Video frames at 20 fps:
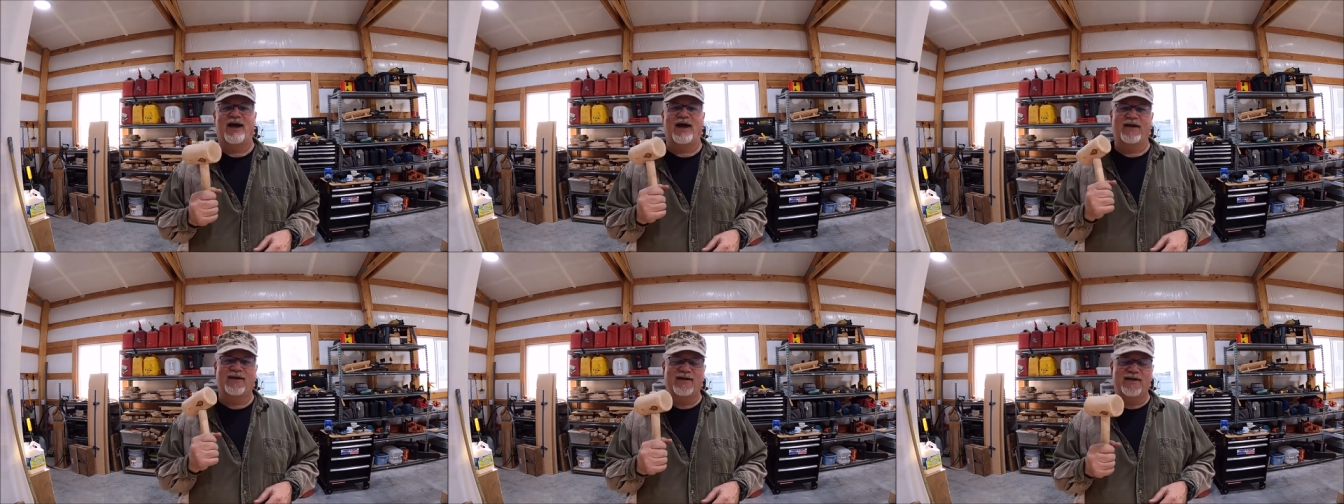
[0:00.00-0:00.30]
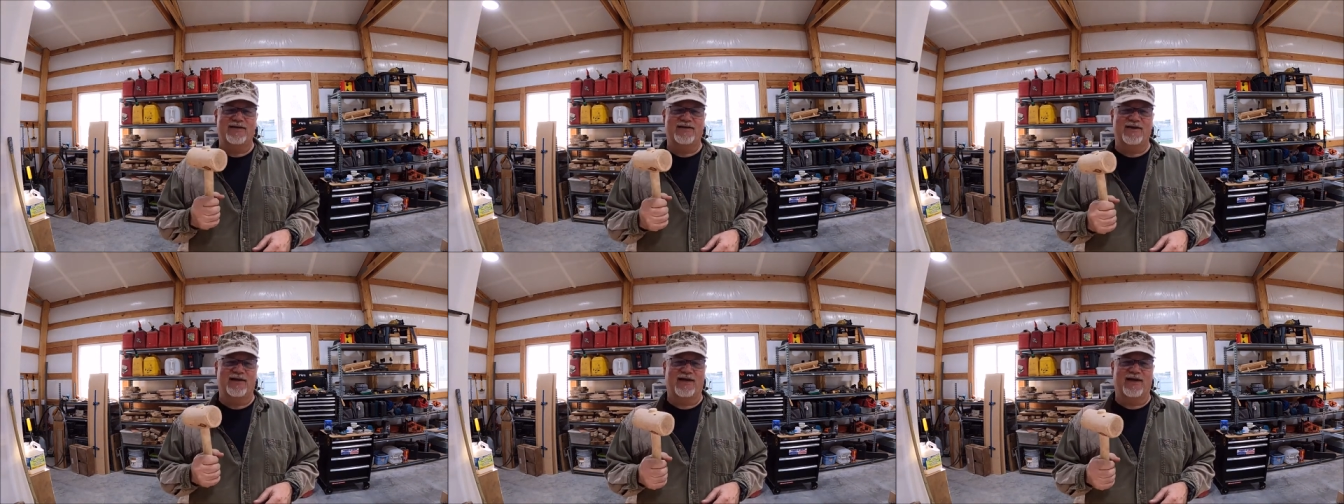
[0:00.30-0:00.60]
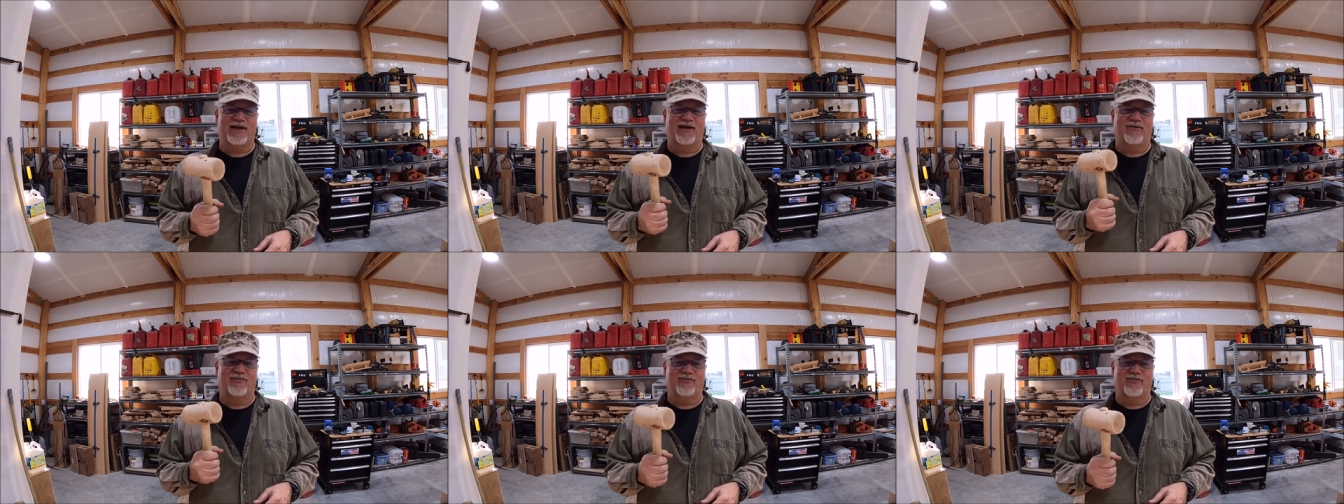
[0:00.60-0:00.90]
I need to
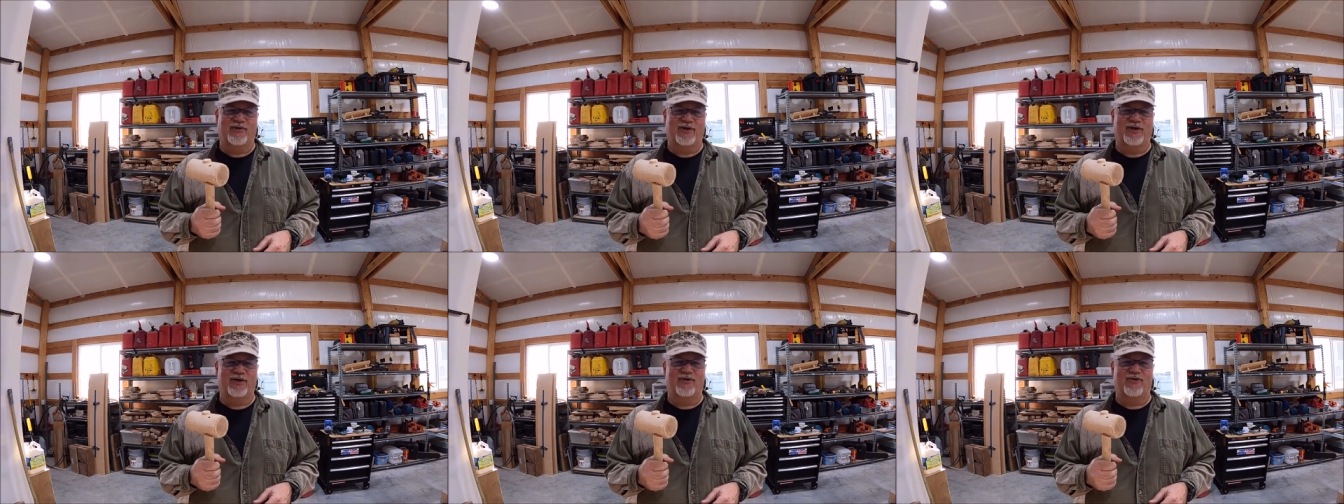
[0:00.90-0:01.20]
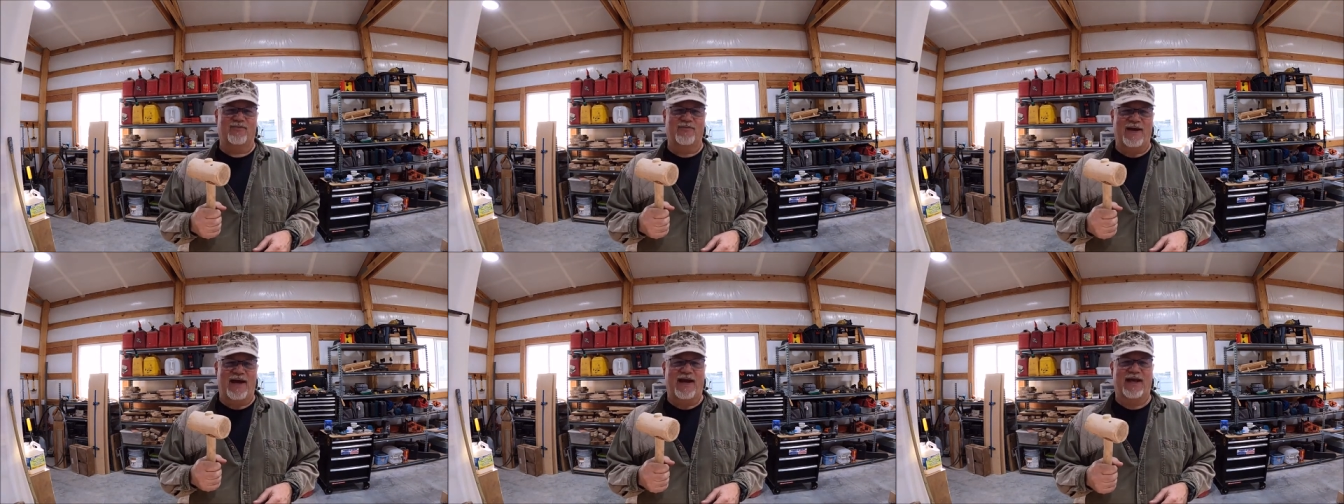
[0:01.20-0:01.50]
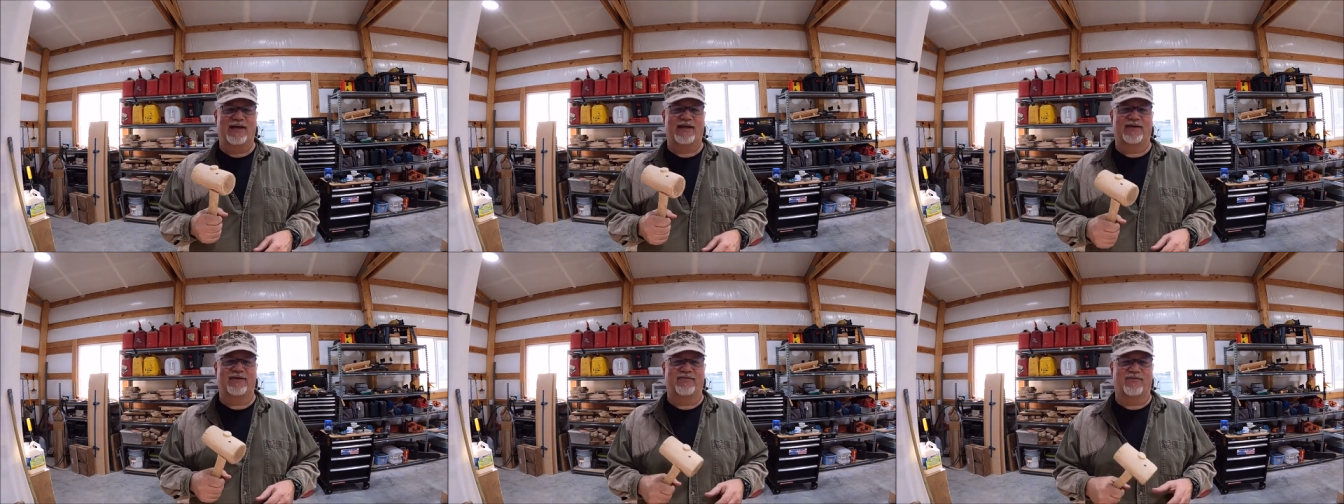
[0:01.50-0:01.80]
get a real
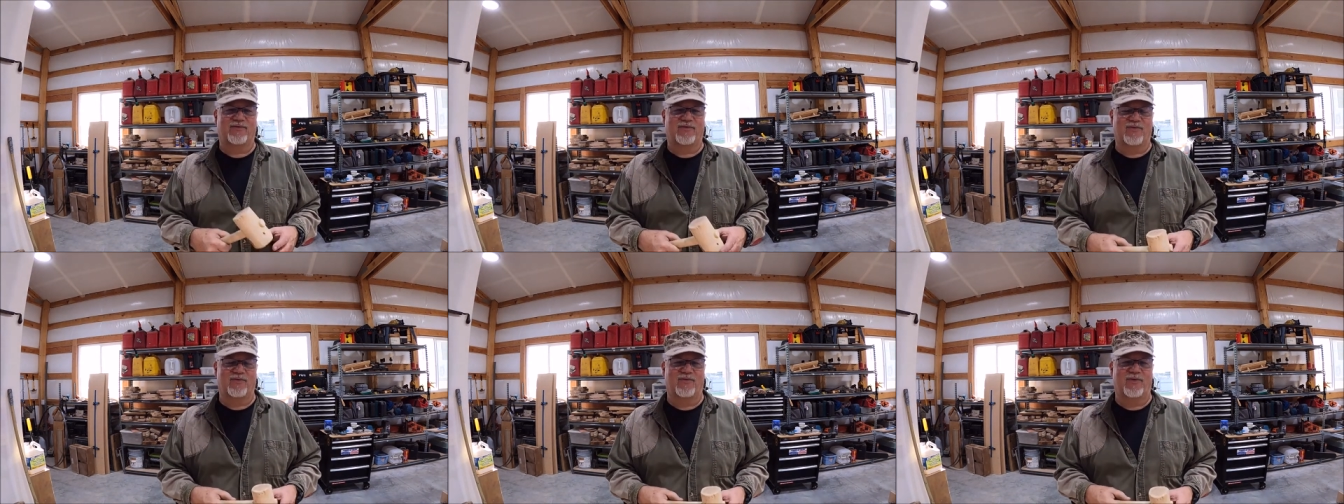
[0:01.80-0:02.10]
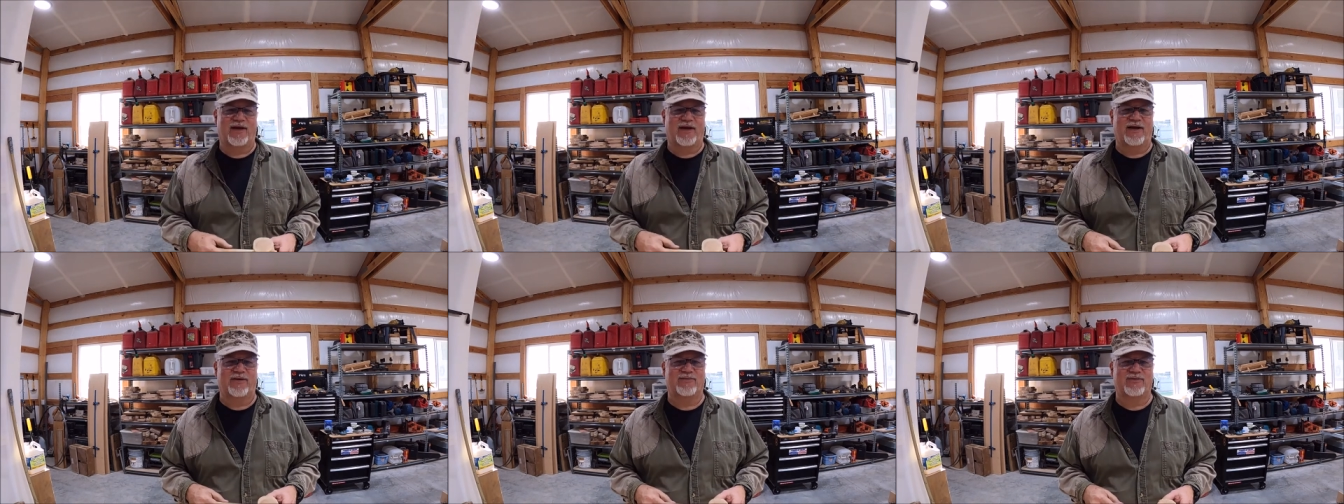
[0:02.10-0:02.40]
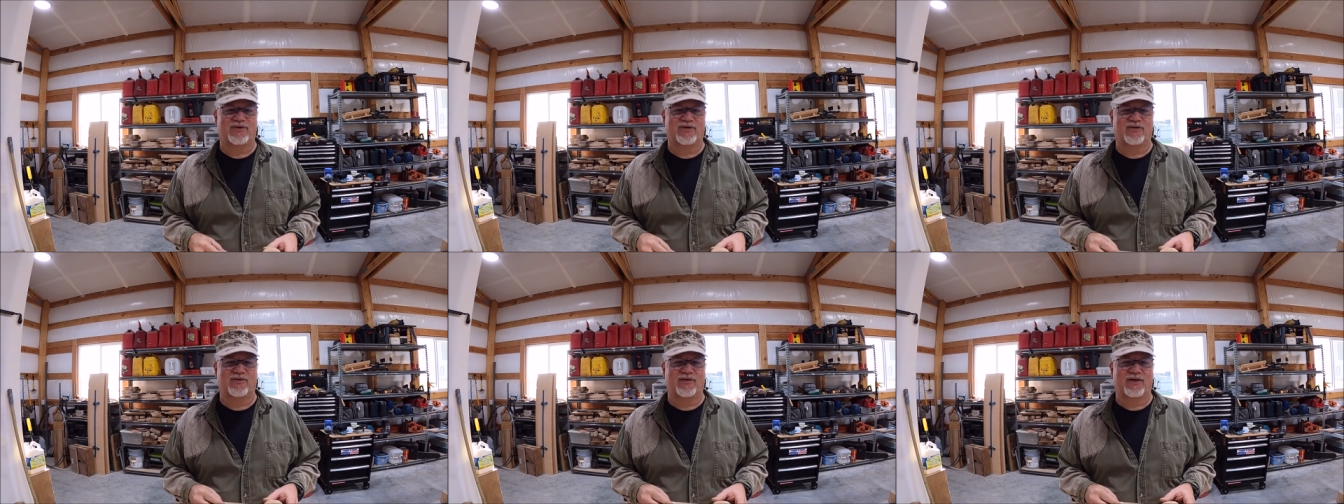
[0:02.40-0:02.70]
mallet for when
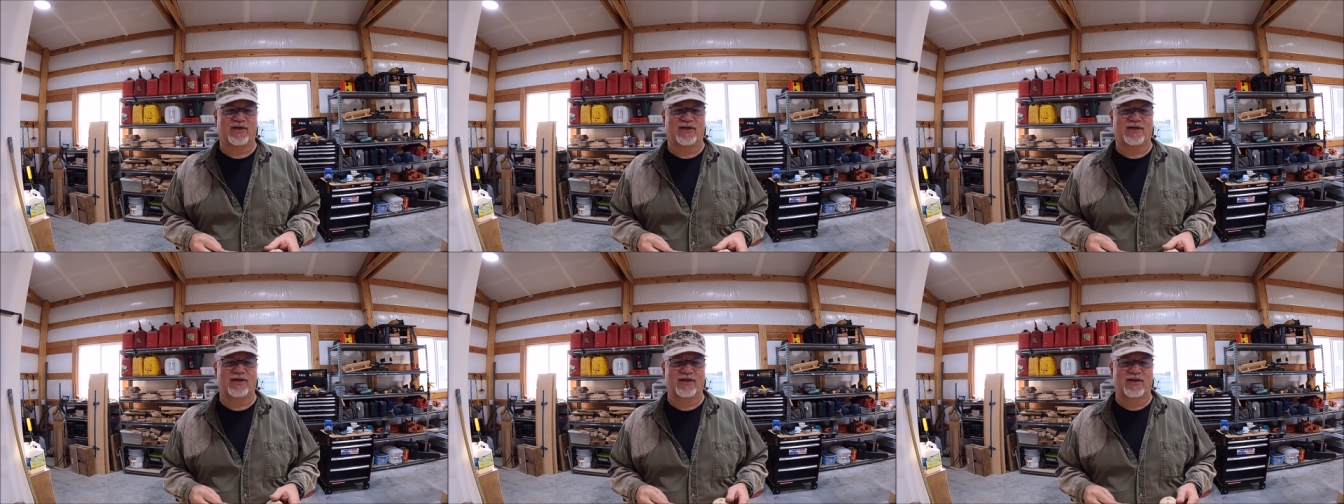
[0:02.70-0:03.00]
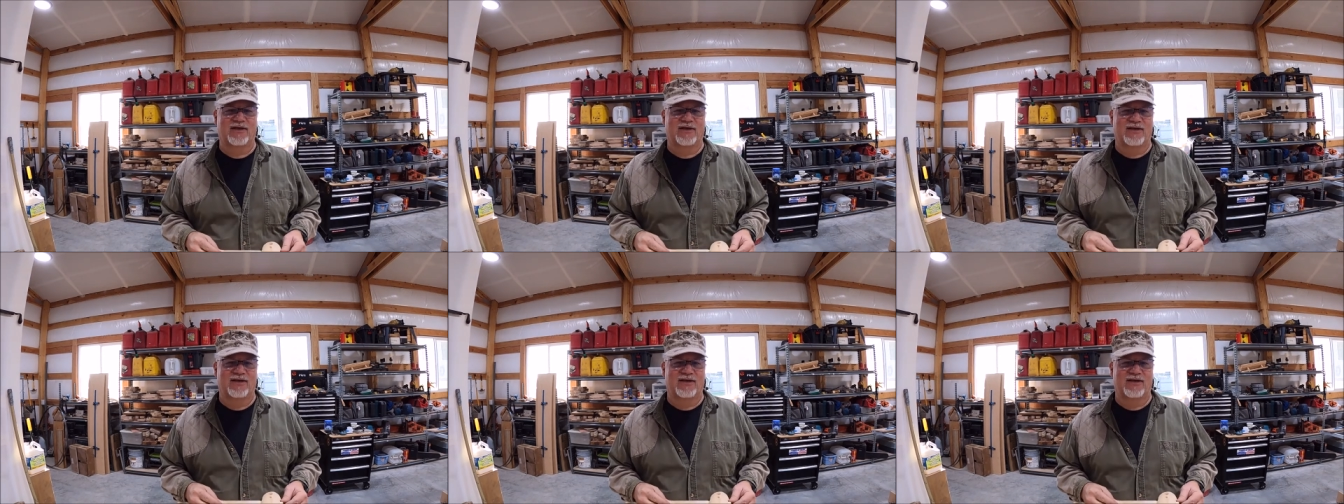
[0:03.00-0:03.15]
I'm doing